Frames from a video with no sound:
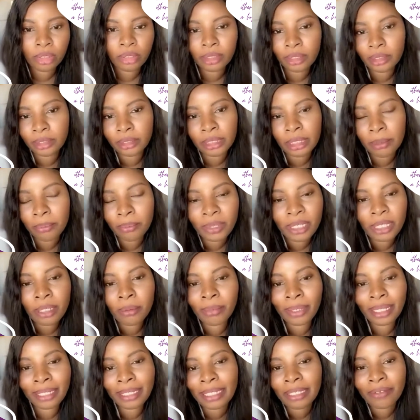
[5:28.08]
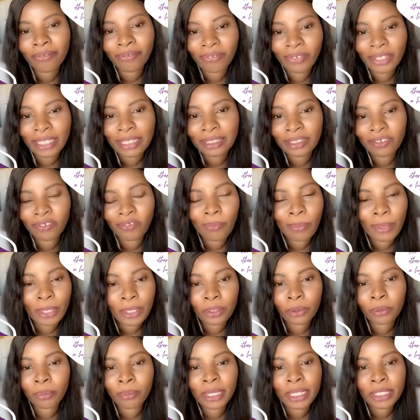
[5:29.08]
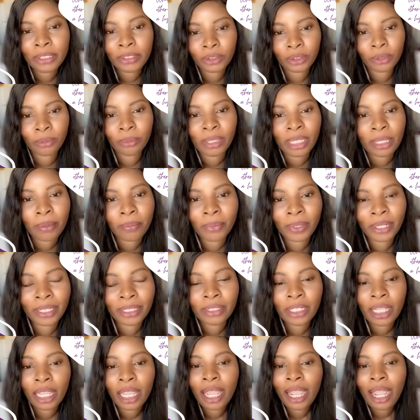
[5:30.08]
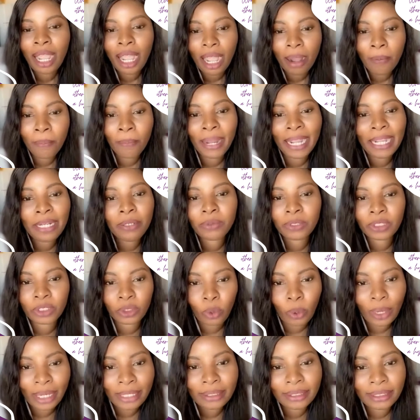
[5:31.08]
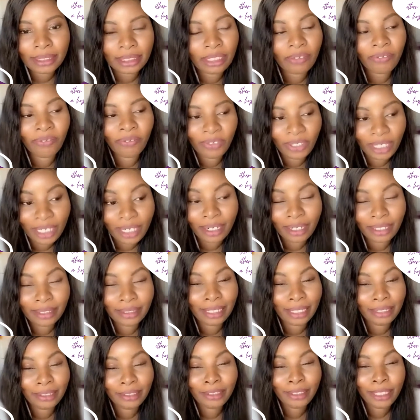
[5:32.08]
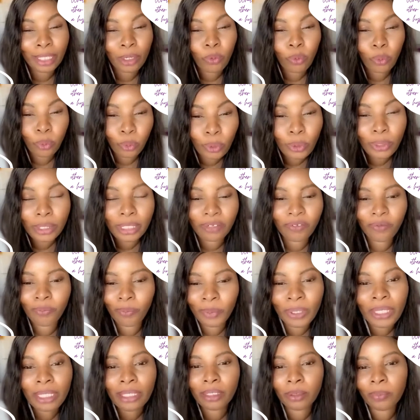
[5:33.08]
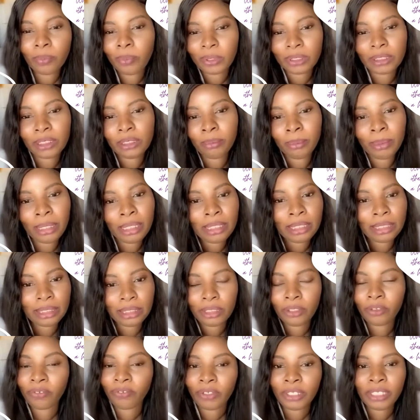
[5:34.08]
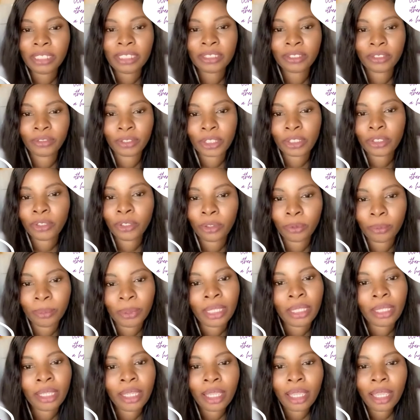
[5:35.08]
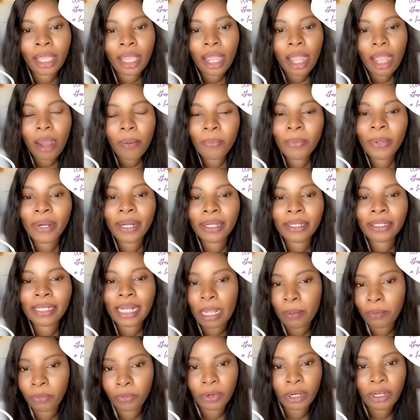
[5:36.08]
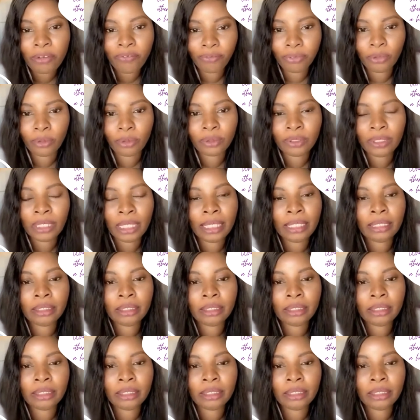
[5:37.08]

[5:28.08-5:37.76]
minimally invasive myomectomy. But mine was quite severe that there would have been a possibility of a hysterectomy. But I'm grateful that